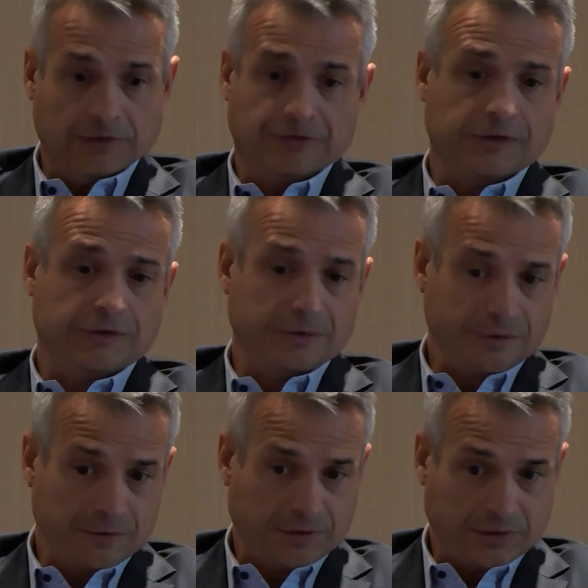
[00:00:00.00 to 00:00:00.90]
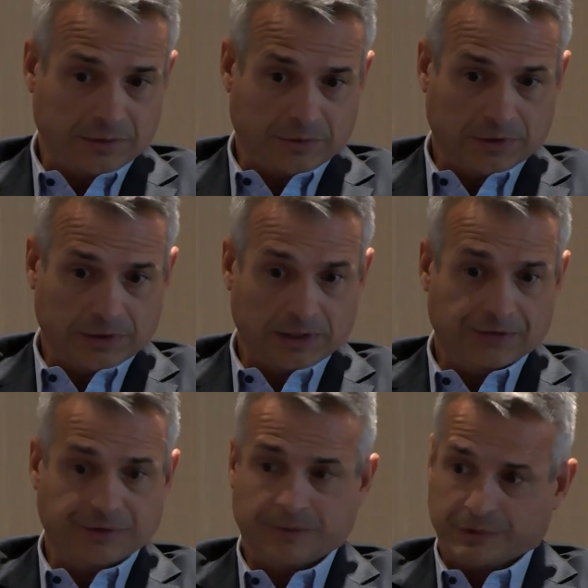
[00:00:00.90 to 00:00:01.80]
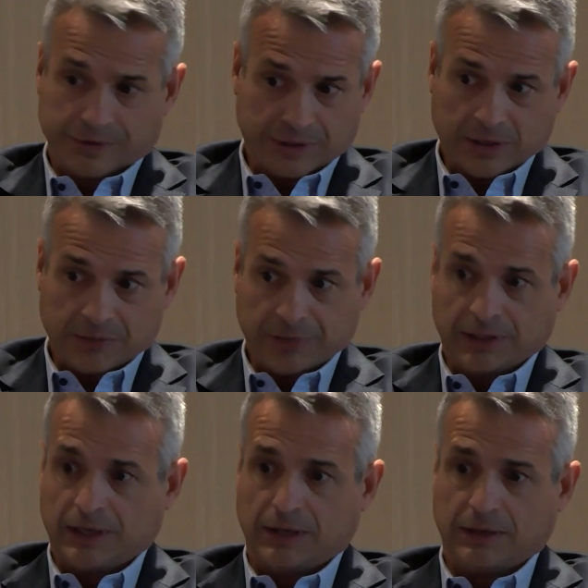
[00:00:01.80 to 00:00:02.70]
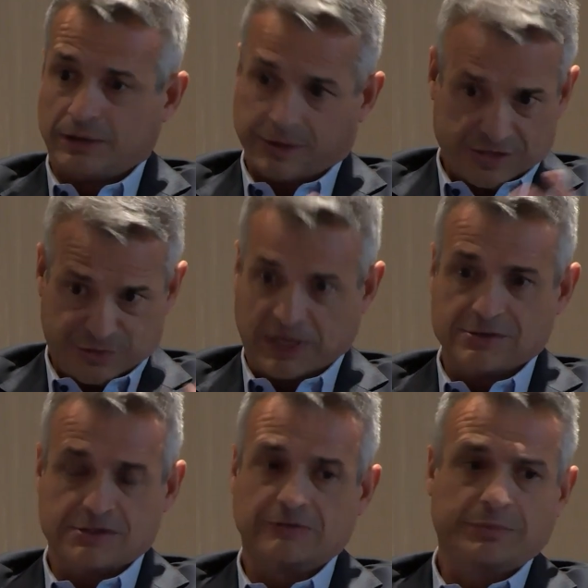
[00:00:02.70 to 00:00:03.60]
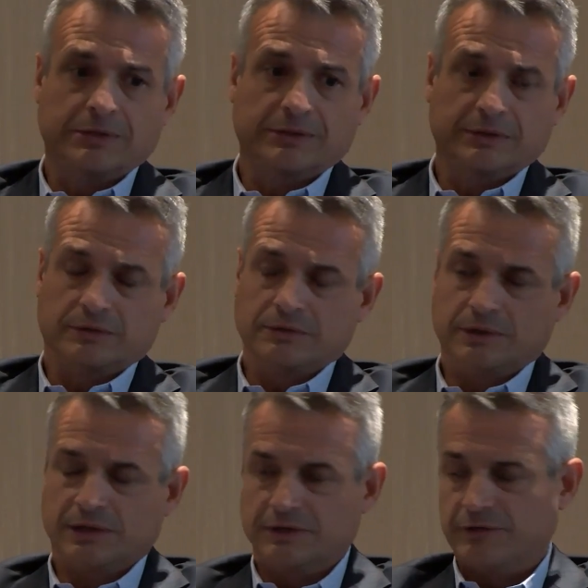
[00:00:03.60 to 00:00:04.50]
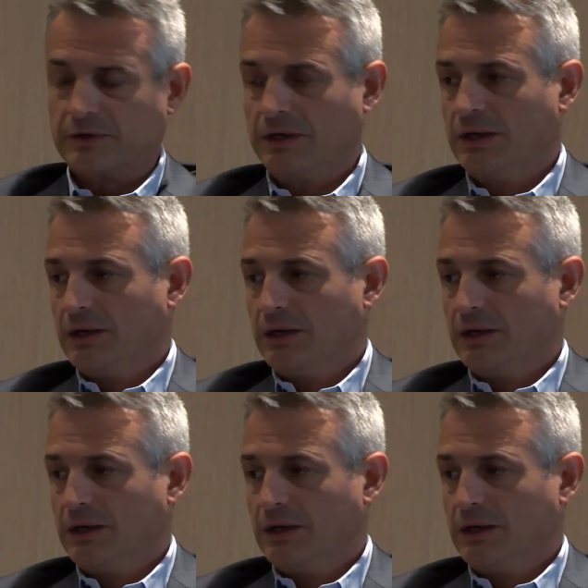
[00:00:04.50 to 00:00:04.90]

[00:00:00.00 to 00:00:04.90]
If you do it in wood, it's a really complicated, expensive building to deliver.